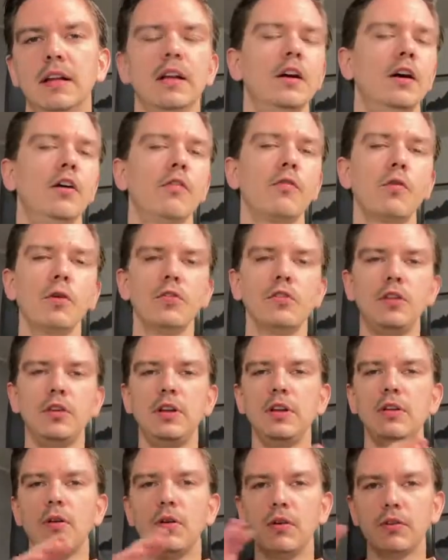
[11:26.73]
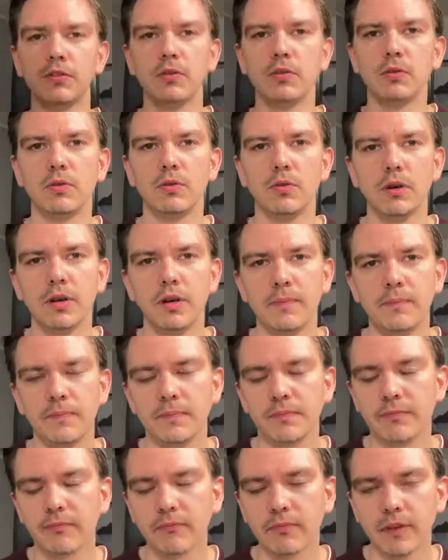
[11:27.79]
Of course, you need also
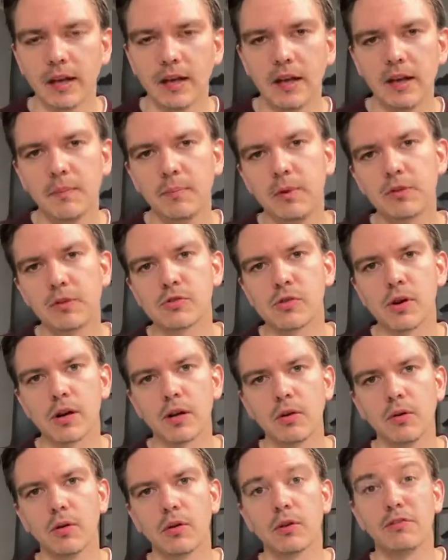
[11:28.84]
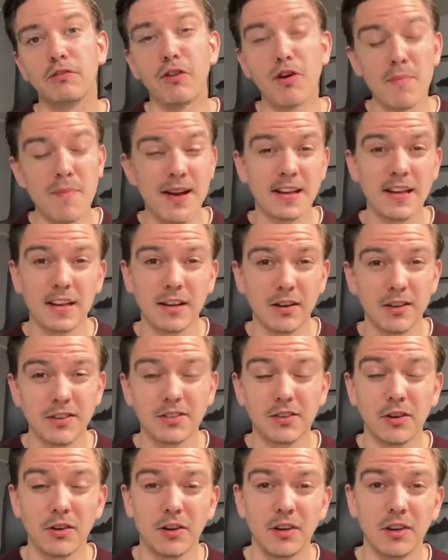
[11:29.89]
be strong in all the formatting and
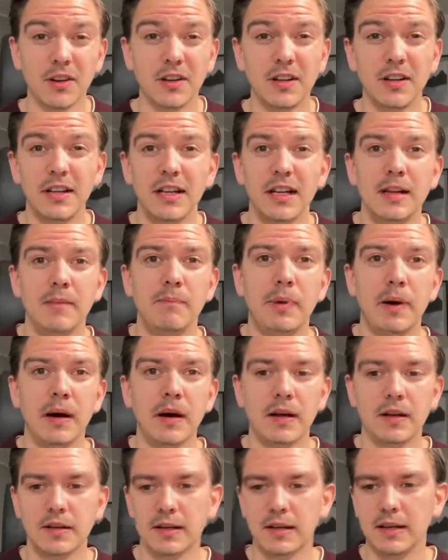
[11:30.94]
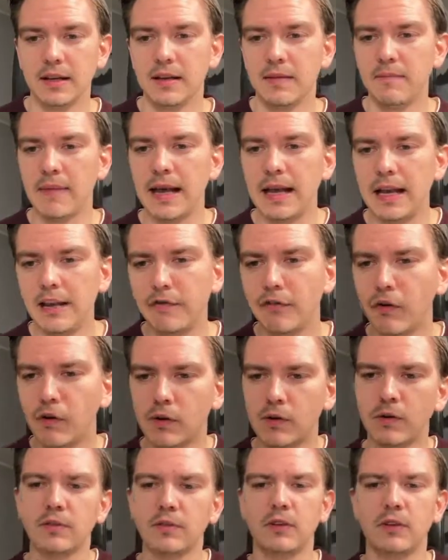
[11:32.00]
so on, but mainly
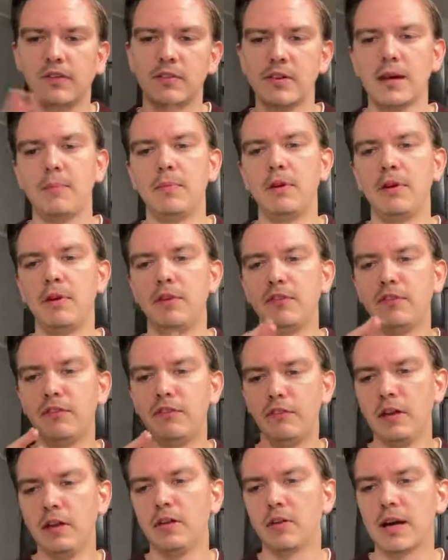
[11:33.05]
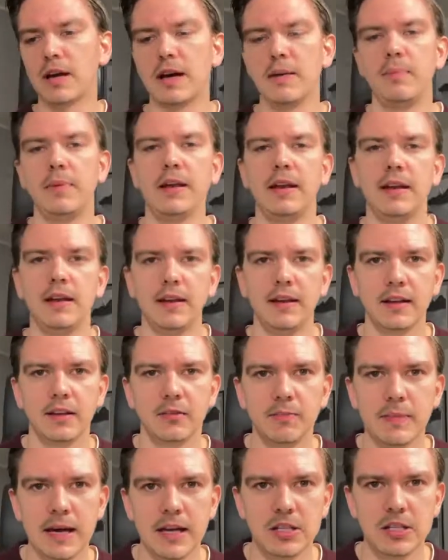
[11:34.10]
focus on sum if, VLOOKUP, and index
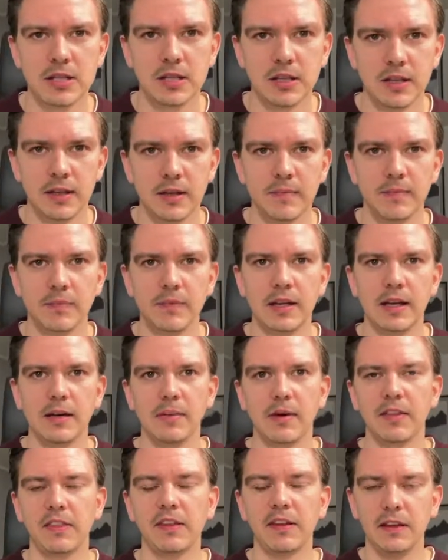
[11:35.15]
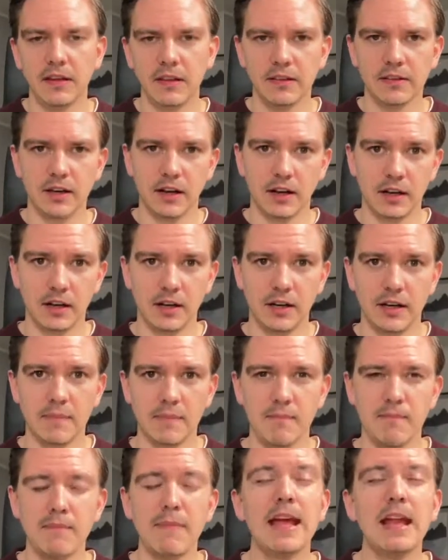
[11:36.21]
match. I think these are the
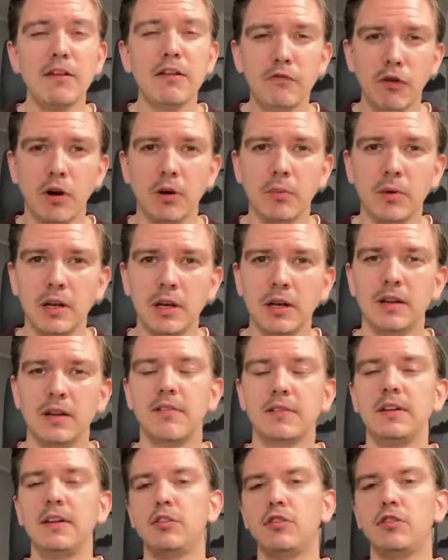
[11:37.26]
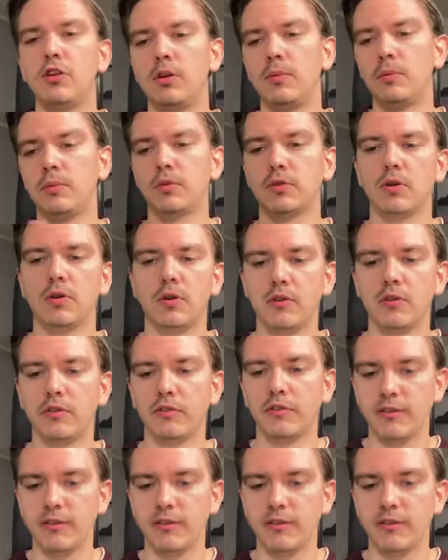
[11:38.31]
main formulas in terms of